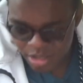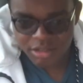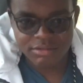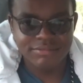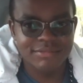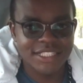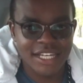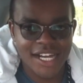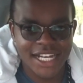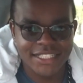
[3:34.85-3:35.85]
know,
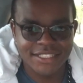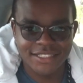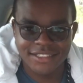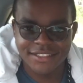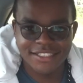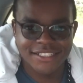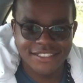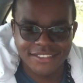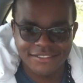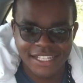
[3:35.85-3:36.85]
say hi to
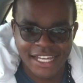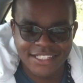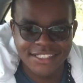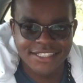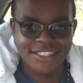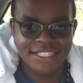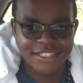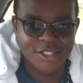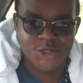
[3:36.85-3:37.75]
your guests in the